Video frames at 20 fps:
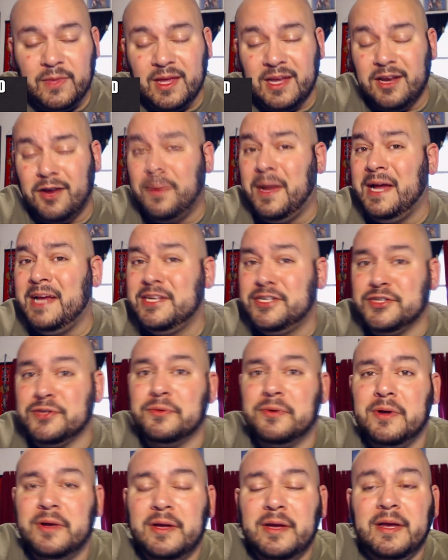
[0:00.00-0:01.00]
Now, mind
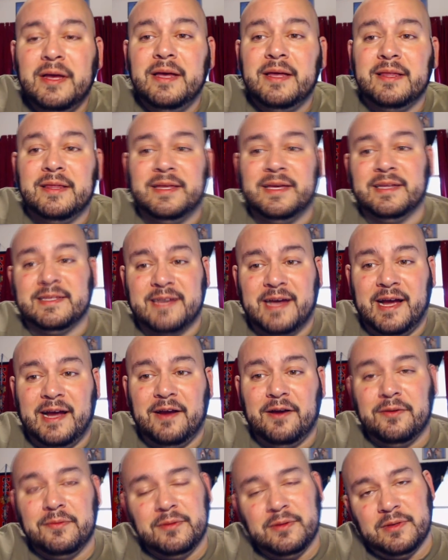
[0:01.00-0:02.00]
you,
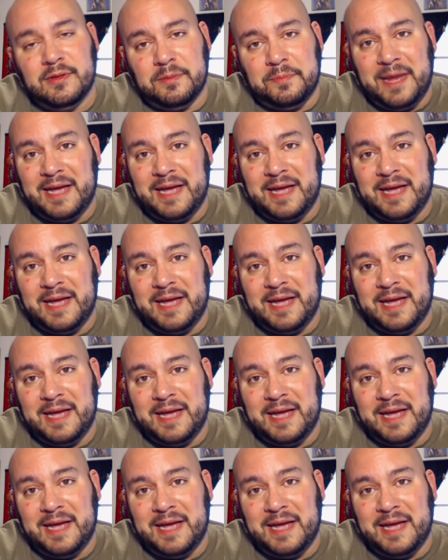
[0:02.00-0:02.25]
the